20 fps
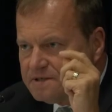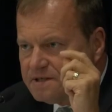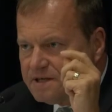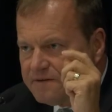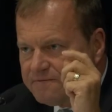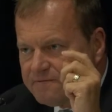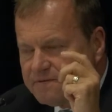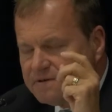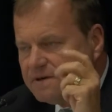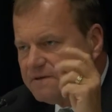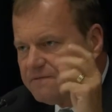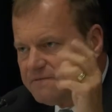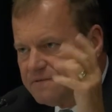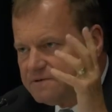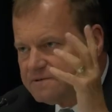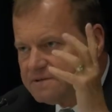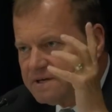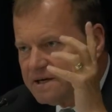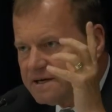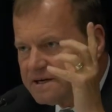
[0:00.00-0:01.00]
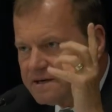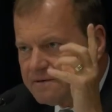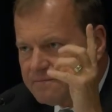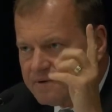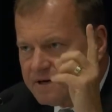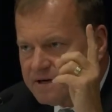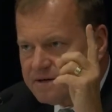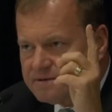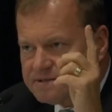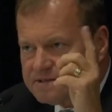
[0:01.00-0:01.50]
If you take
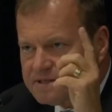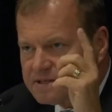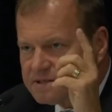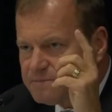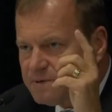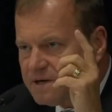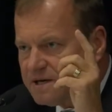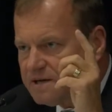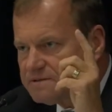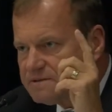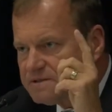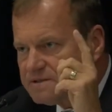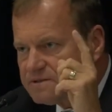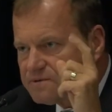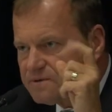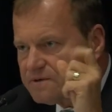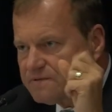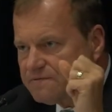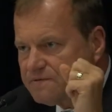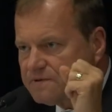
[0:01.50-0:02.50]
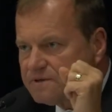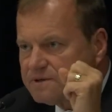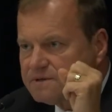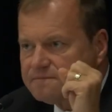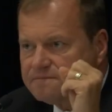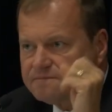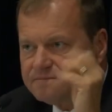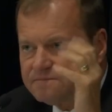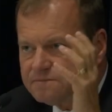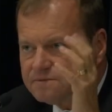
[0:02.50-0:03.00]
around 6 pounds a square foot,
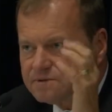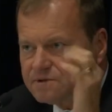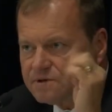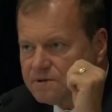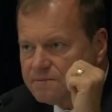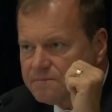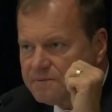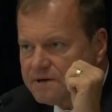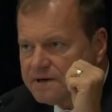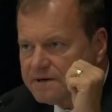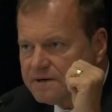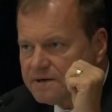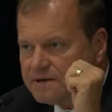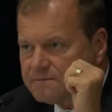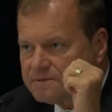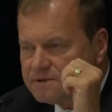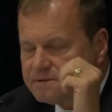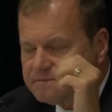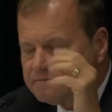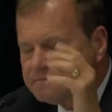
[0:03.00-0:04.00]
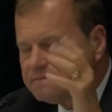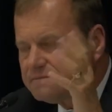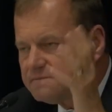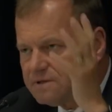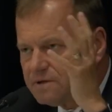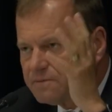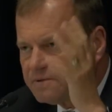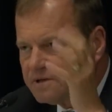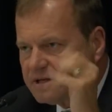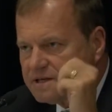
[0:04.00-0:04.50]
current body armor, a
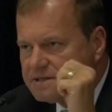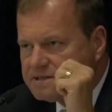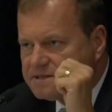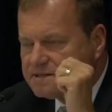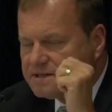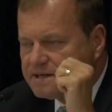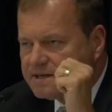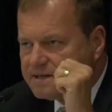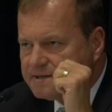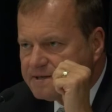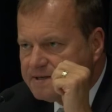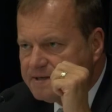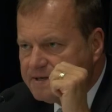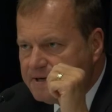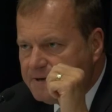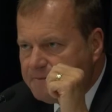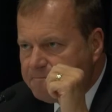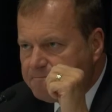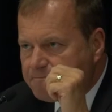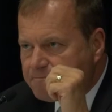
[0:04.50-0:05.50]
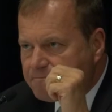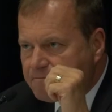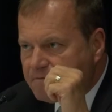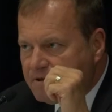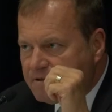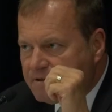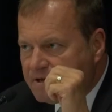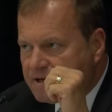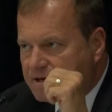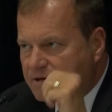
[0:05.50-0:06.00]
little bit less than that,
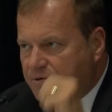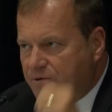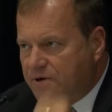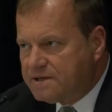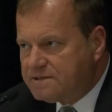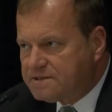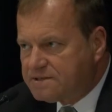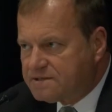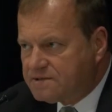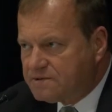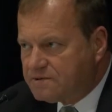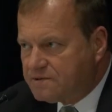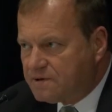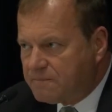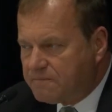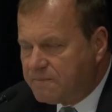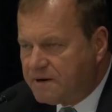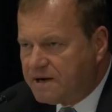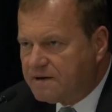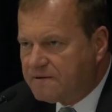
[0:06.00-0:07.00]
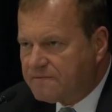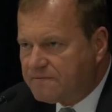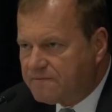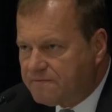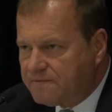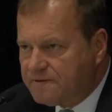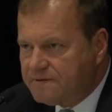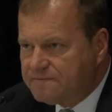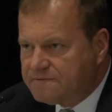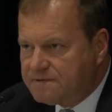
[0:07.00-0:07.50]
that equates to about
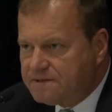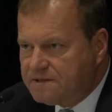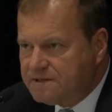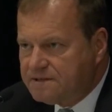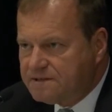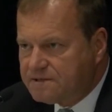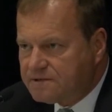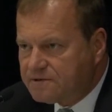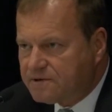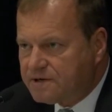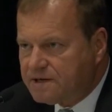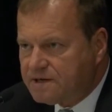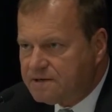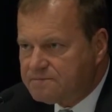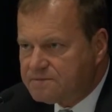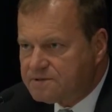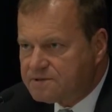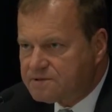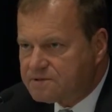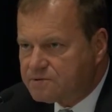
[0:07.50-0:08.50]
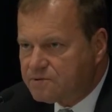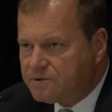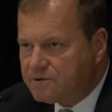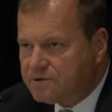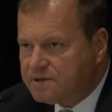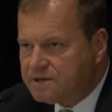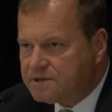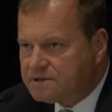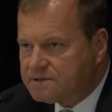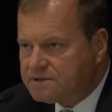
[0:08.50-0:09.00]
15 grams a square
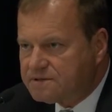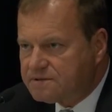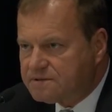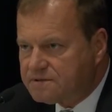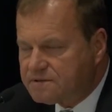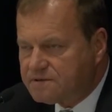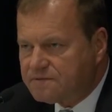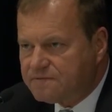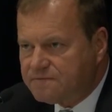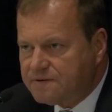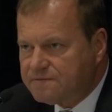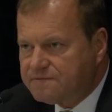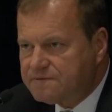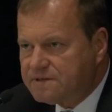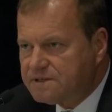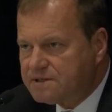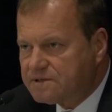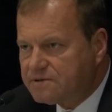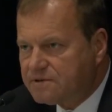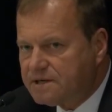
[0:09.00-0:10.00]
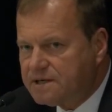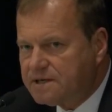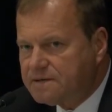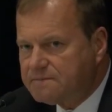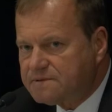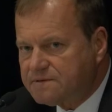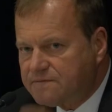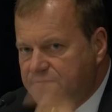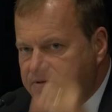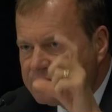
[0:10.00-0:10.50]
inch. So 15
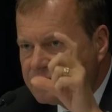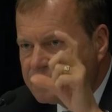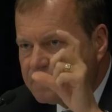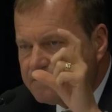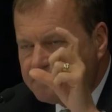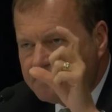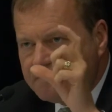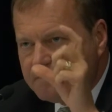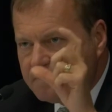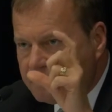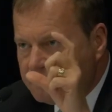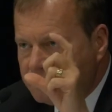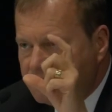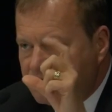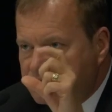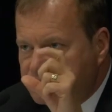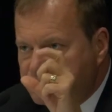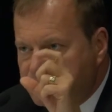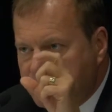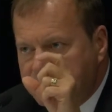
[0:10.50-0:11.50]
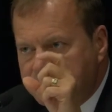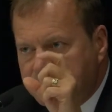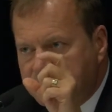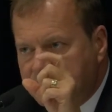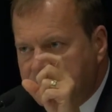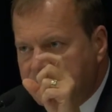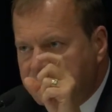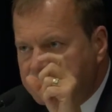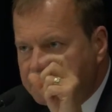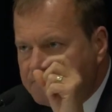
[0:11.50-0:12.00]
grams, if you take a large paper
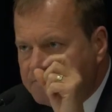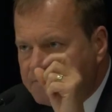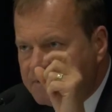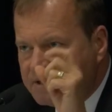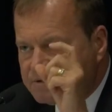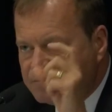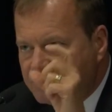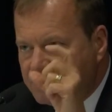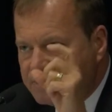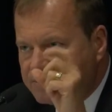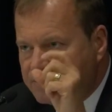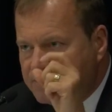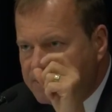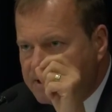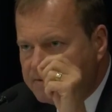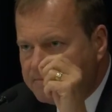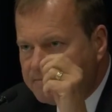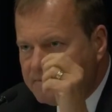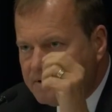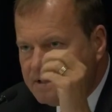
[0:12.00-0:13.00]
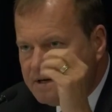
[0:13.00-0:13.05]
clip, that's 1 gram.